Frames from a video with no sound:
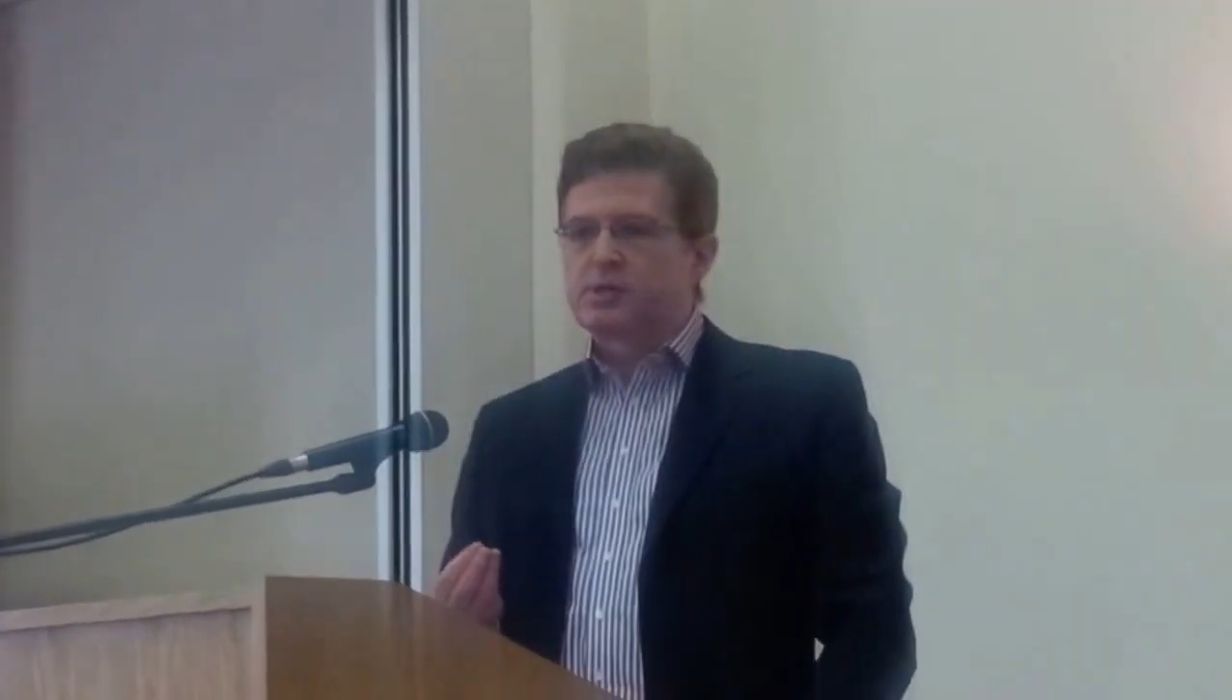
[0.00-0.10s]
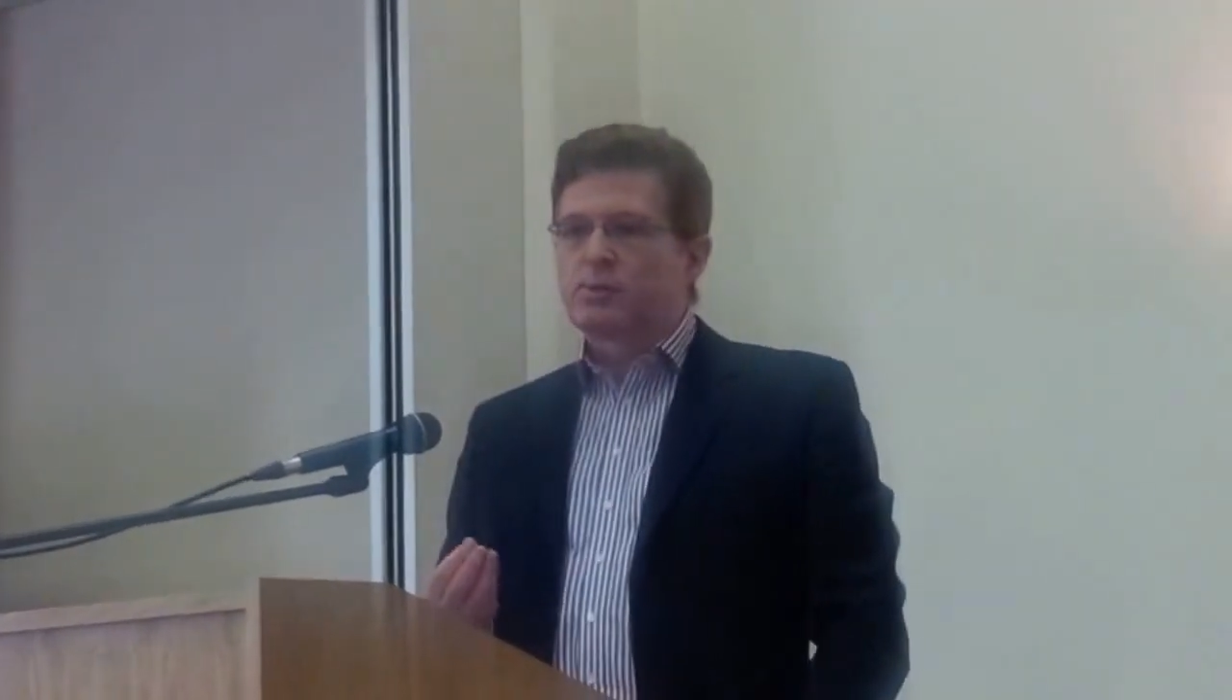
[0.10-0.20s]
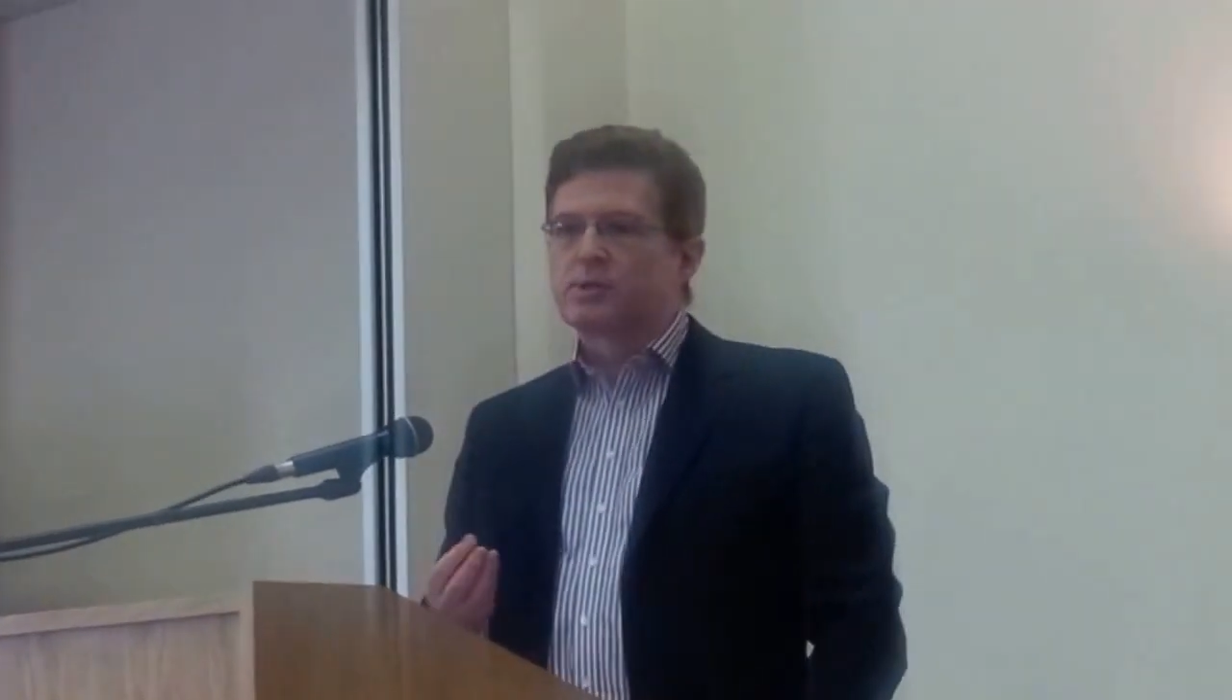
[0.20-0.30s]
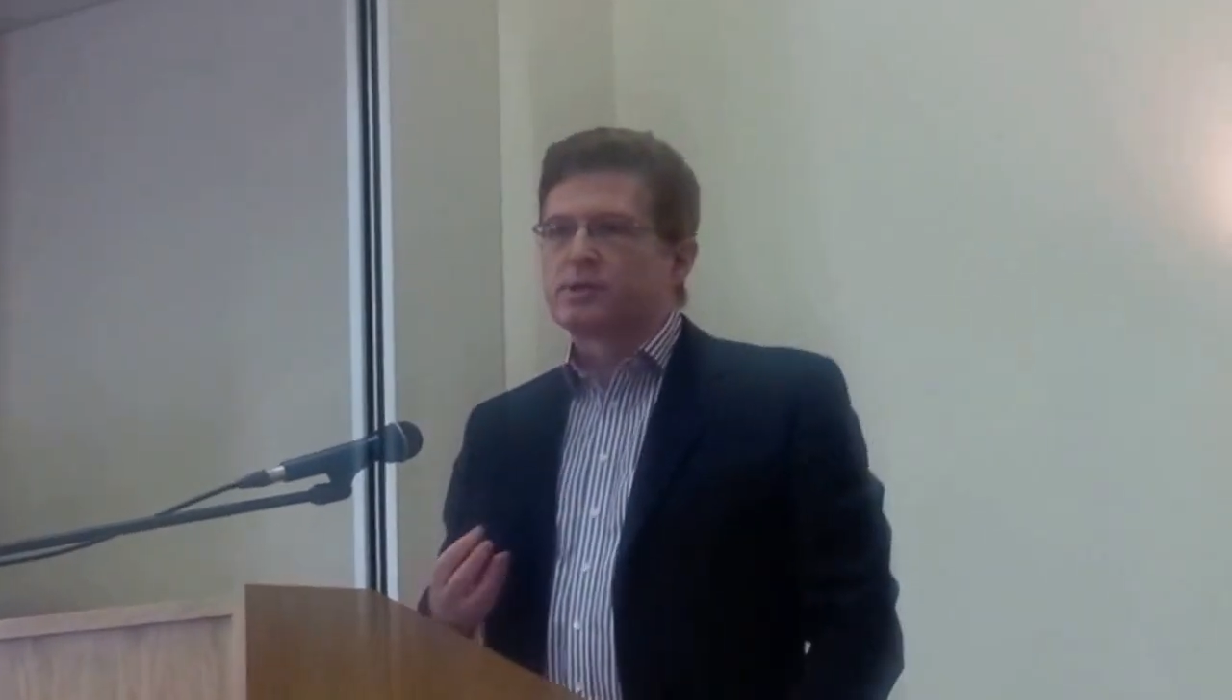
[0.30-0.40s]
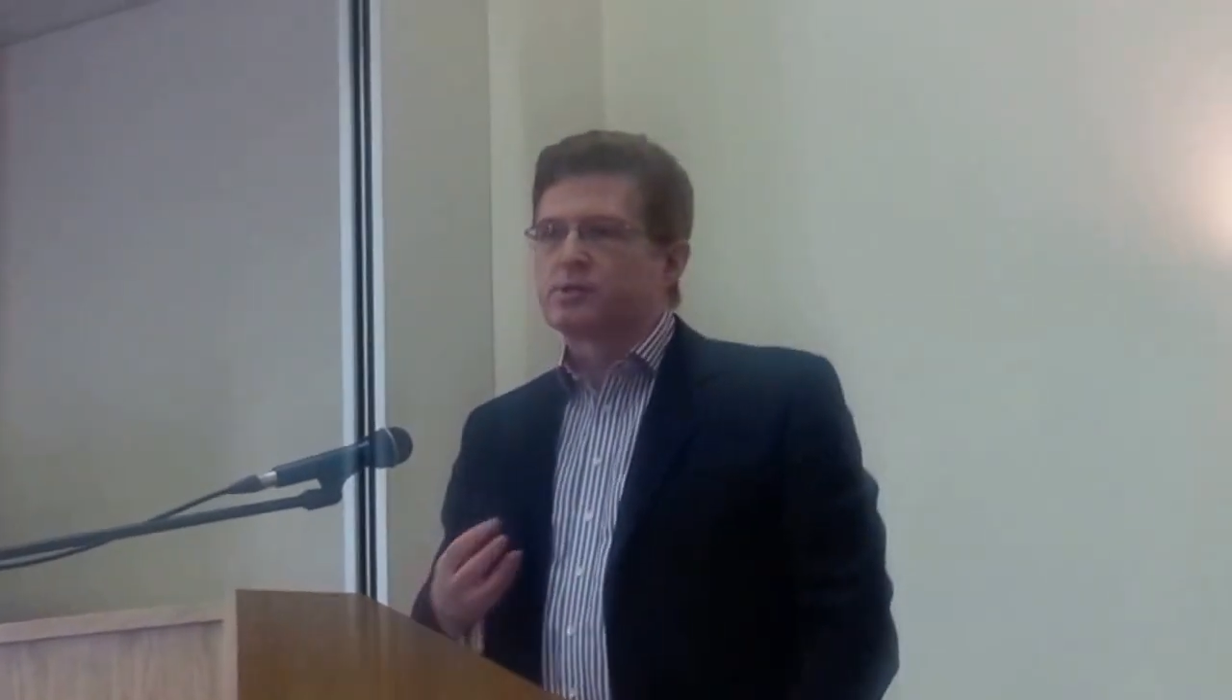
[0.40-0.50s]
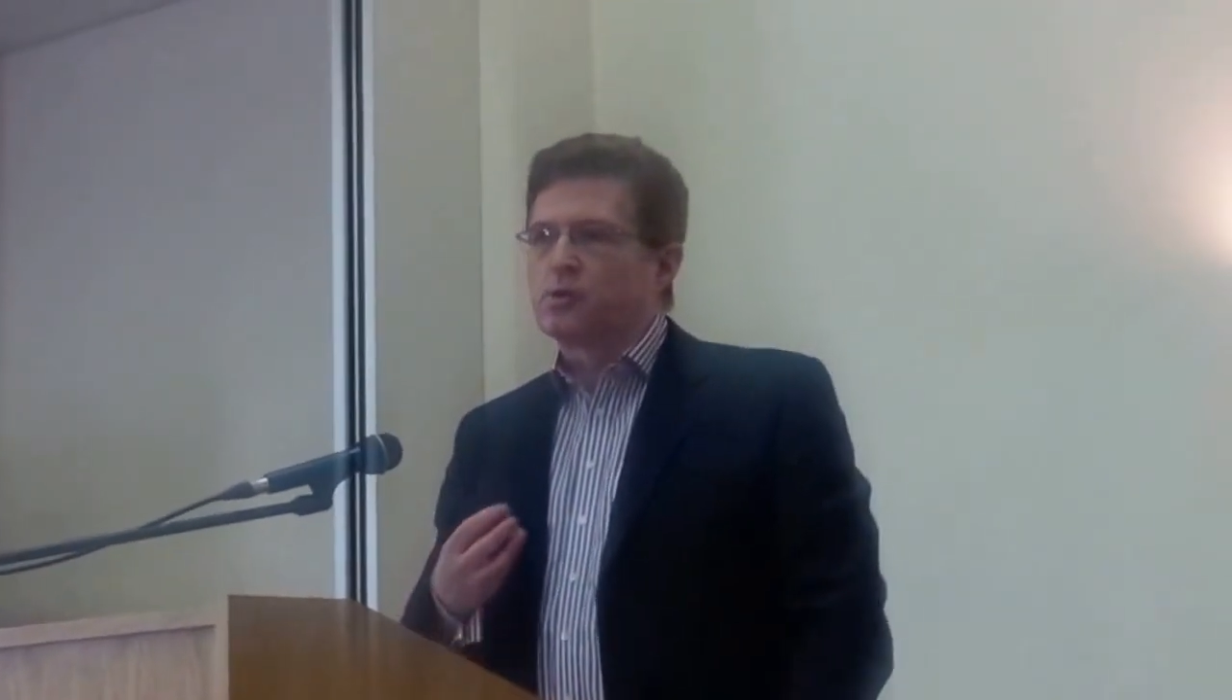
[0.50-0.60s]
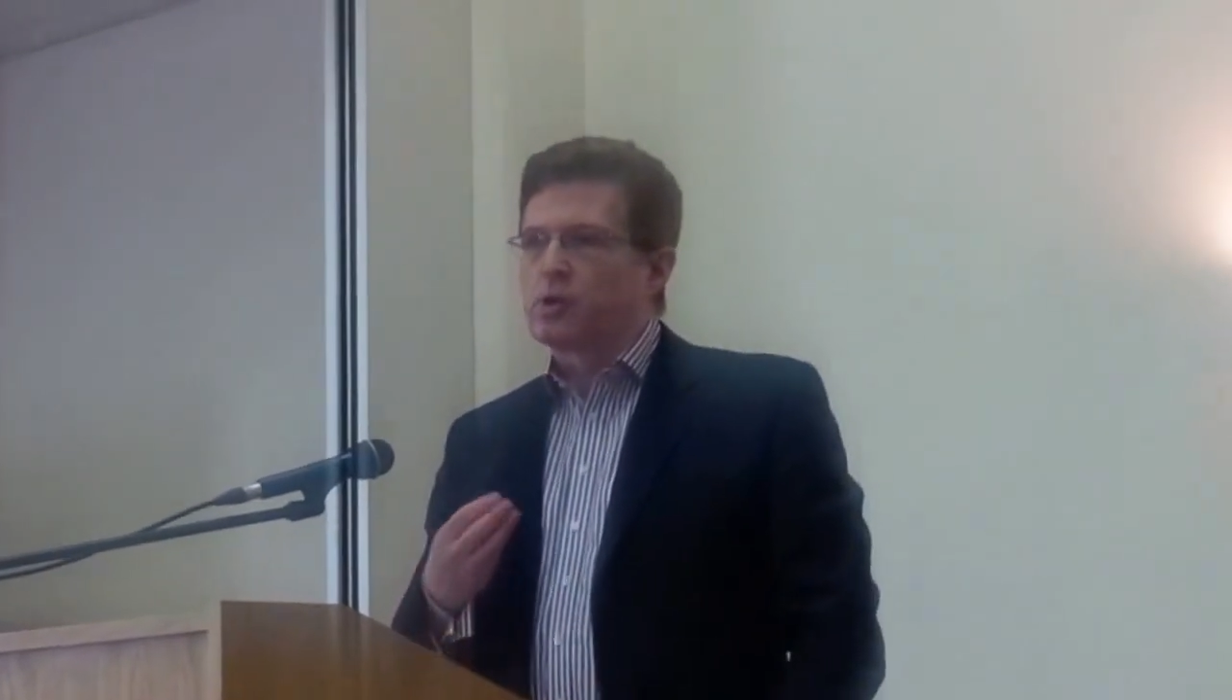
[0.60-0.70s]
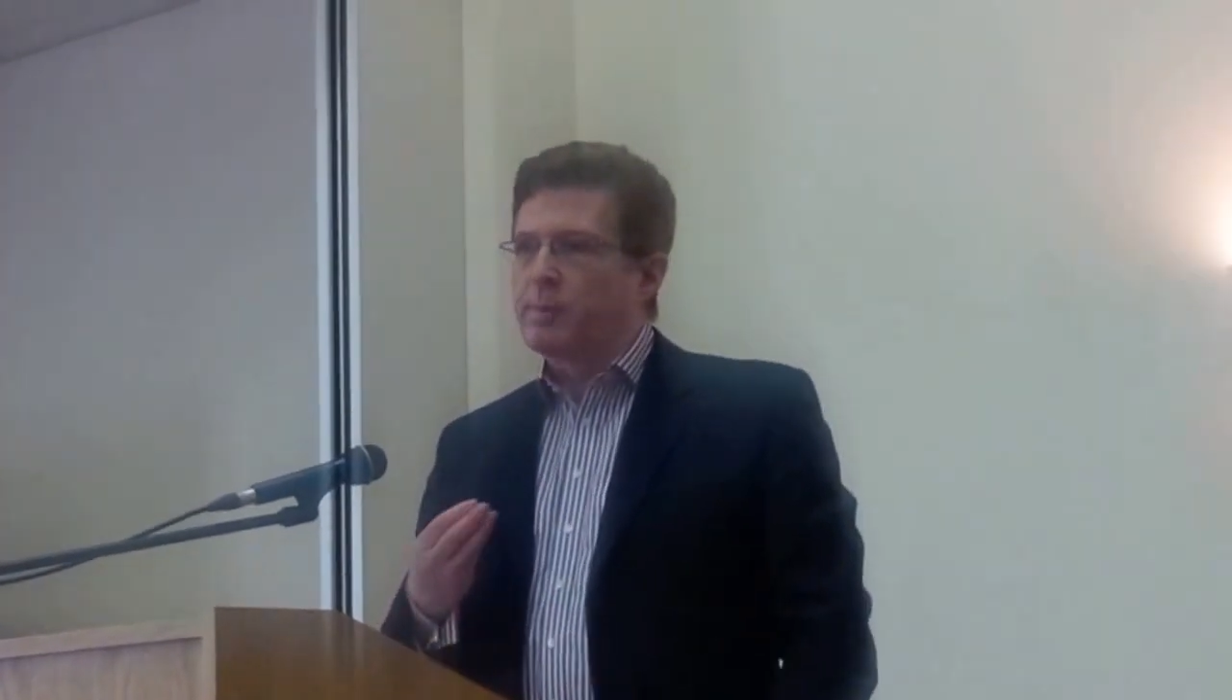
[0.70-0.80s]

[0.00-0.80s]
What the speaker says: just wanted to talk